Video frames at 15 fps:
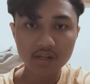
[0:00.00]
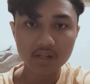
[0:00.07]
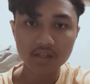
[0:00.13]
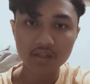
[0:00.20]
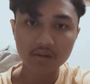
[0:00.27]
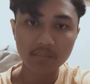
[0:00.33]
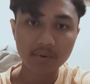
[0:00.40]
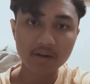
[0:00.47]

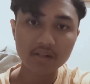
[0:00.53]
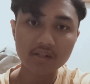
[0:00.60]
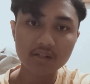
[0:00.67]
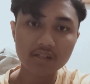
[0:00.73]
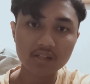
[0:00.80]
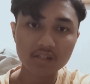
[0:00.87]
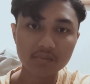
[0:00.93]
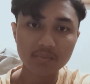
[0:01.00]

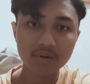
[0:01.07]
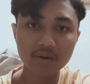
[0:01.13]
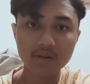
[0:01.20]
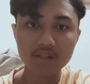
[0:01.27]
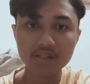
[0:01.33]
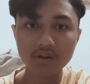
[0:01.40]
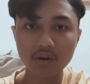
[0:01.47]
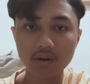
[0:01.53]
interpreters
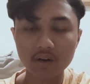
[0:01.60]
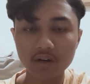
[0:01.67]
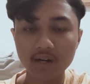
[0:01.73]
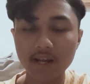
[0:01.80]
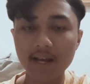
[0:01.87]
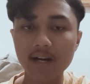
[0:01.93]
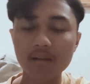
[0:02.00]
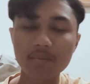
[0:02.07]
experience on a
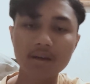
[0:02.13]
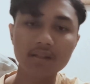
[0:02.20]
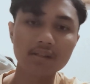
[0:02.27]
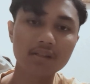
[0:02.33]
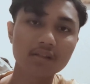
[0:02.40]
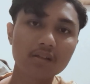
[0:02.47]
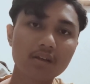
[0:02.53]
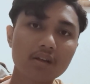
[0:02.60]
daily basis.